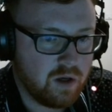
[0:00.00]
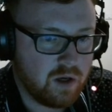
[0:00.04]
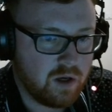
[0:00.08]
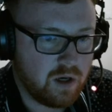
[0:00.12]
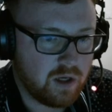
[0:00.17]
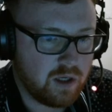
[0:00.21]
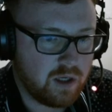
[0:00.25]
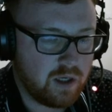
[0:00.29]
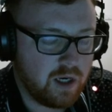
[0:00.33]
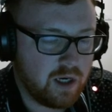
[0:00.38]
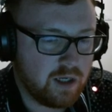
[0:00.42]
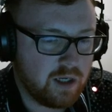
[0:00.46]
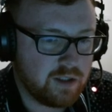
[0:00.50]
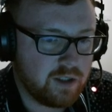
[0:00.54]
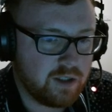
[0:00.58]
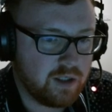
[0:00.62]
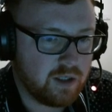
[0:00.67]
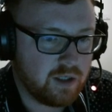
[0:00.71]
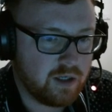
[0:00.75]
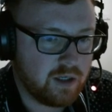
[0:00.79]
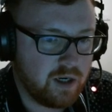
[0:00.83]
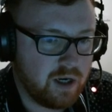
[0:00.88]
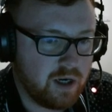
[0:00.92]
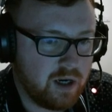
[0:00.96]
guess he
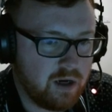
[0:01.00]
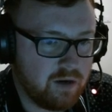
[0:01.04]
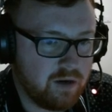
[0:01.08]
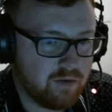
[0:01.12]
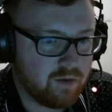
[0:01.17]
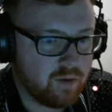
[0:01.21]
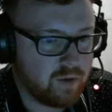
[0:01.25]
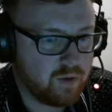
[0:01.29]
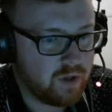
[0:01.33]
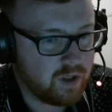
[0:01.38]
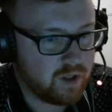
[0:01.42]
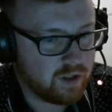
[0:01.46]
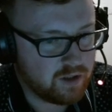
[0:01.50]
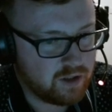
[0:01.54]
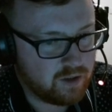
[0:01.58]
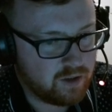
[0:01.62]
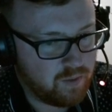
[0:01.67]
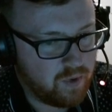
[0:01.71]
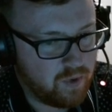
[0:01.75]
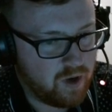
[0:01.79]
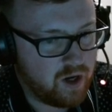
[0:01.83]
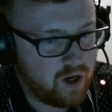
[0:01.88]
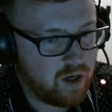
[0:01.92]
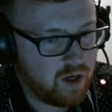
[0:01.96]
can have Queen X of
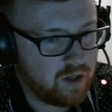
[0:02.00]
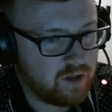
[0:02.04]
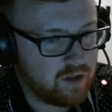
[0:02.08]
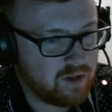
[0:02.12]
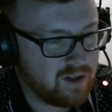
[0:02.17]
spades,